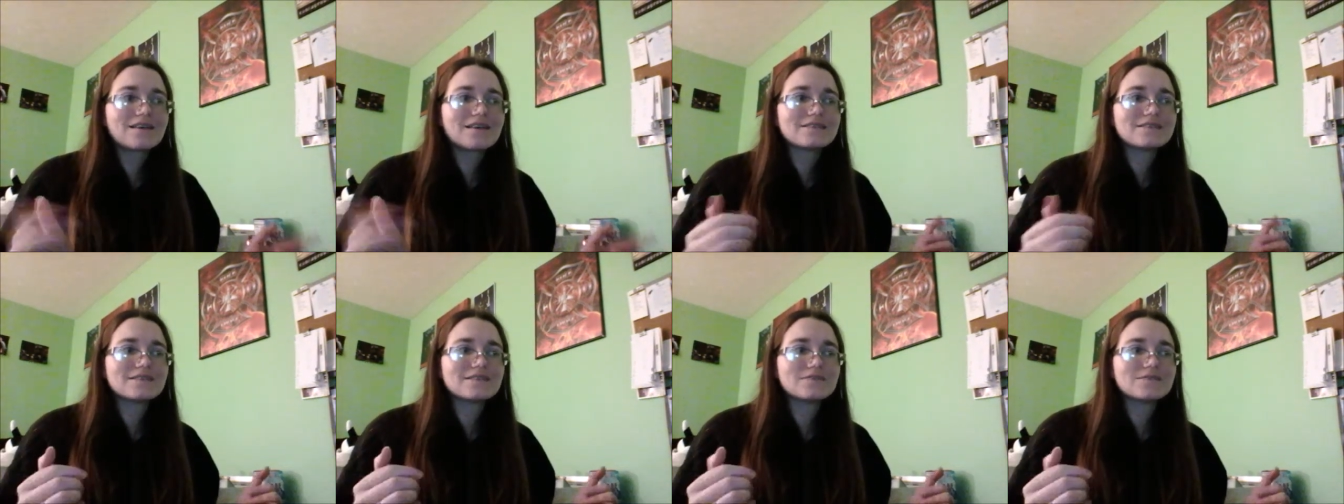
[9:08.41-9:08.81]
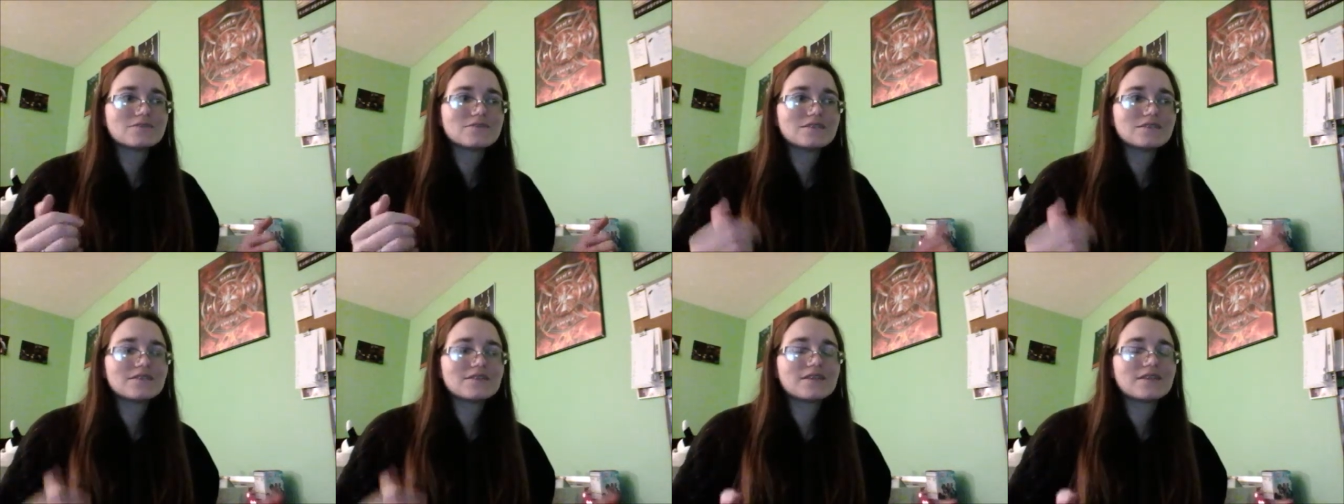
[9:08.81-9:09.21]
Cause I'm
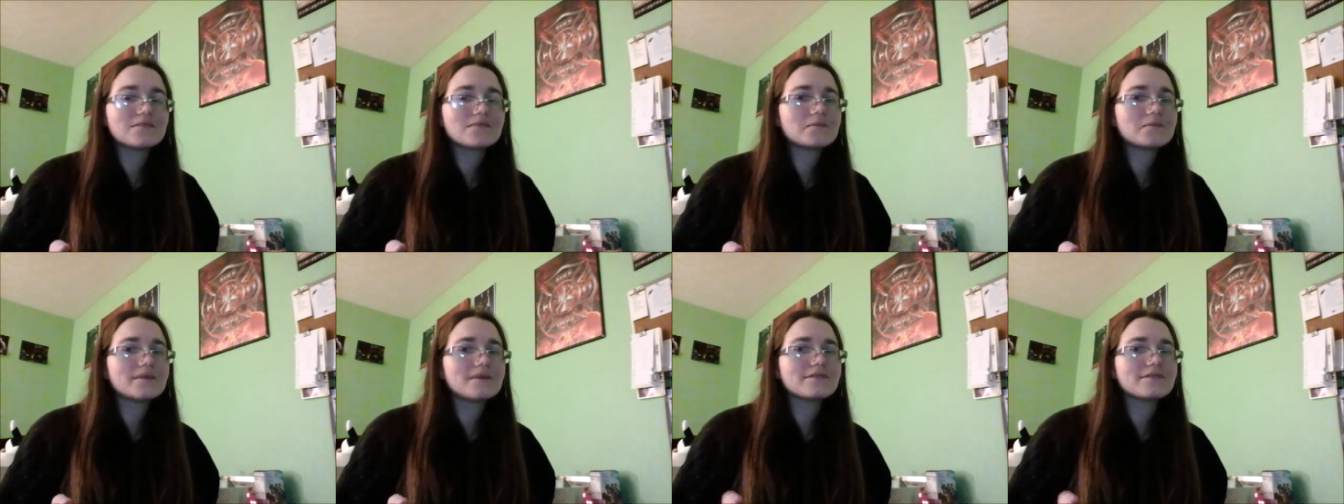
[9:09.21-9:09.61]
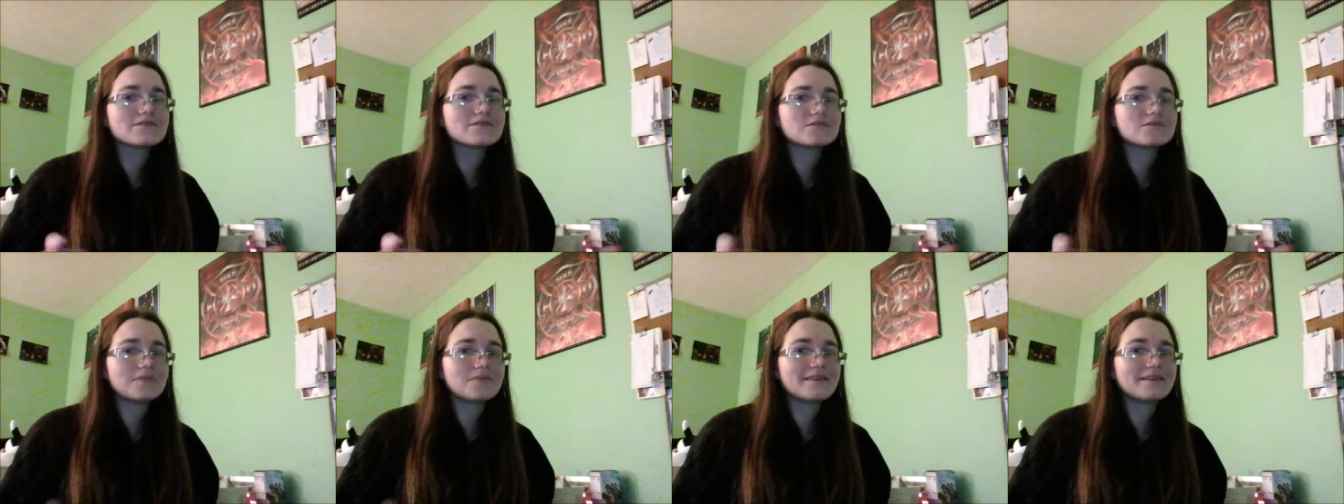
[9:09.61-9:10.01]
trying to think of a way to
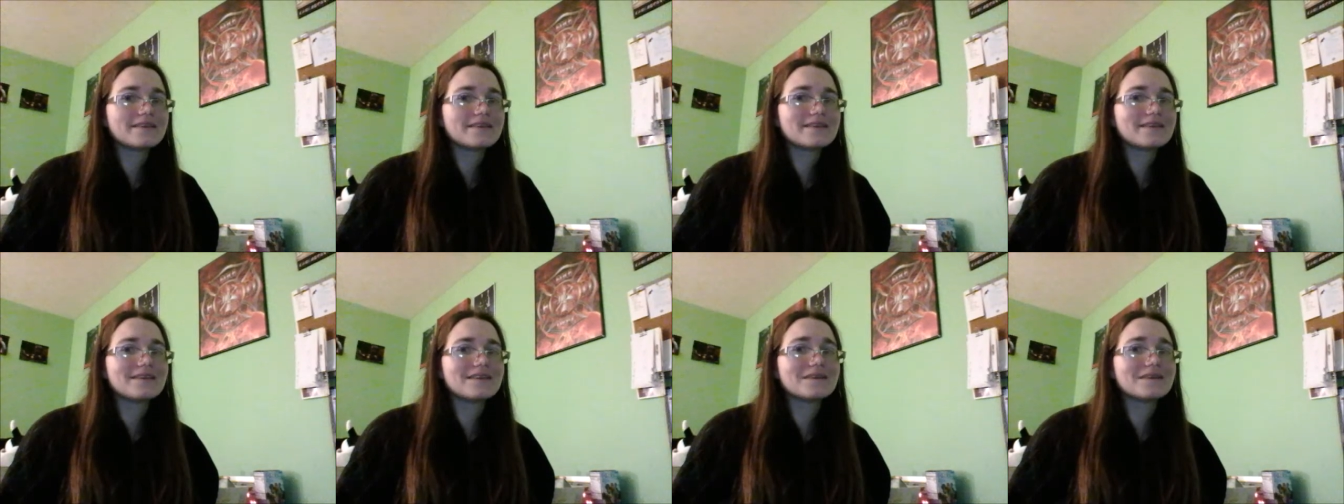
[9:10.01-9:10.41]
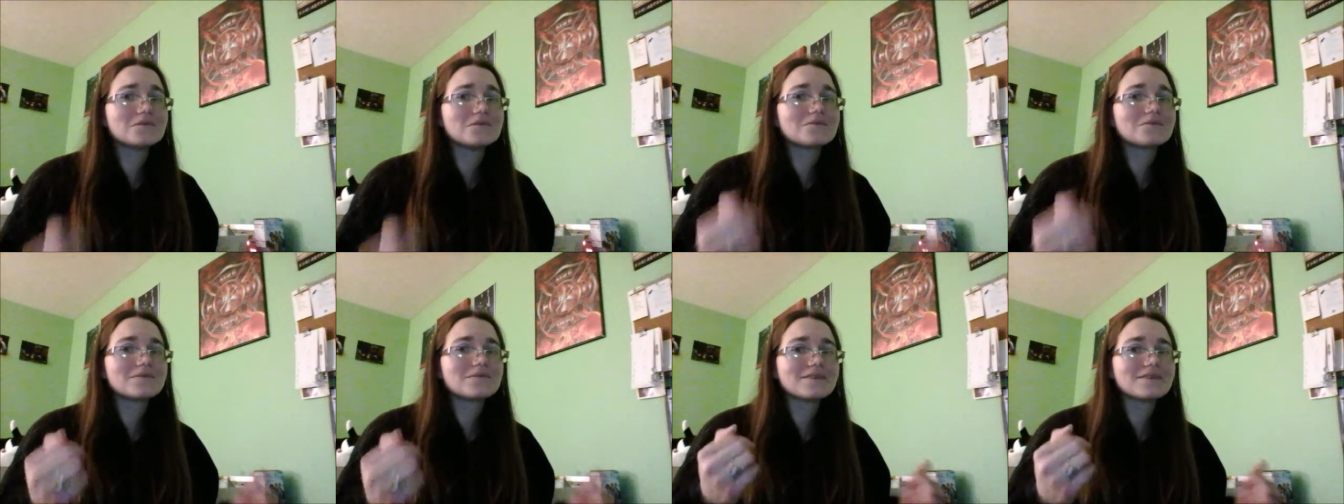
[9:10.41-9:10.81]
explain it, and I
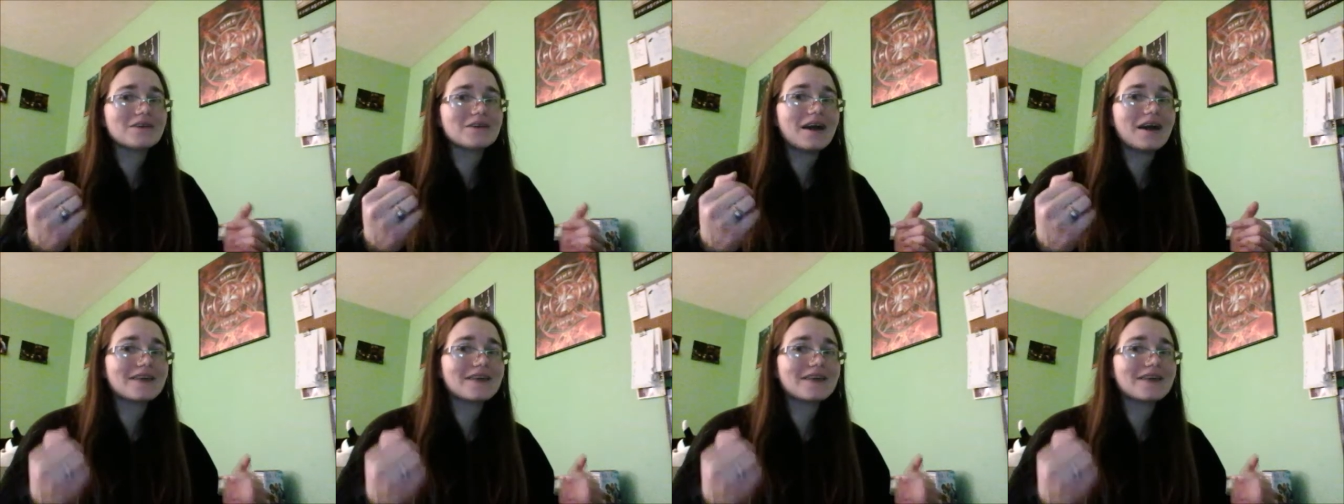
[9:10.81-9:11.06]
don't really know